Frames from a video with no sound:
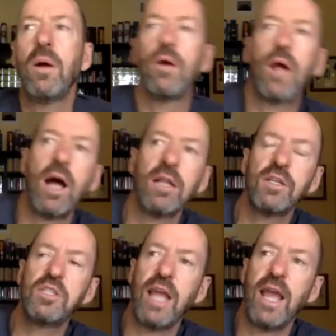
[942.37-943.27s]

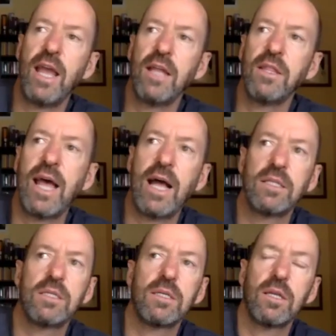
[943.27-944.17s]
understand that
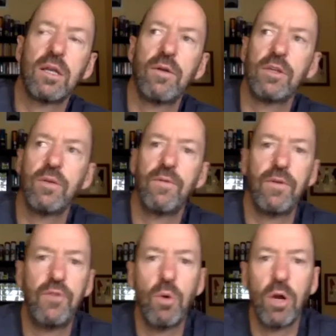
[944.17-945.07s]
if
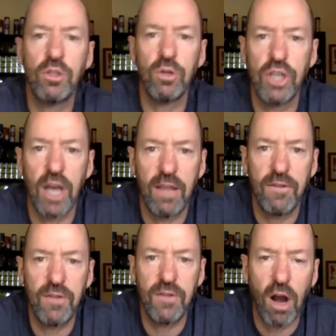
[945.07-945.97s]
you want your
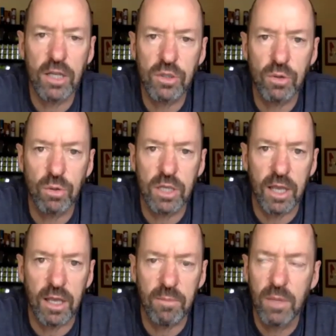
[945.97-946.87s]
jv high school
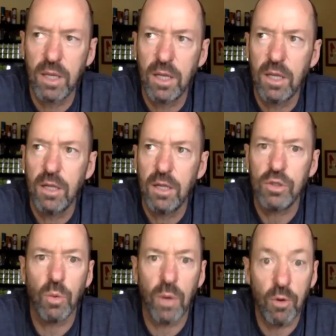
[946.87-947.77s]
team to
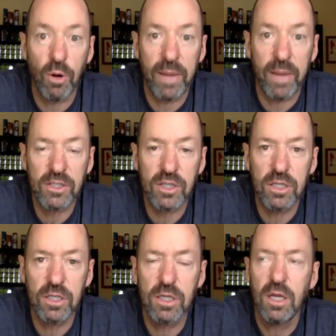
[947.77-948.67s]
win more
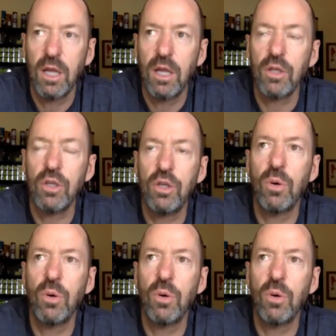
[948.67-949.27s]
matches yeah. you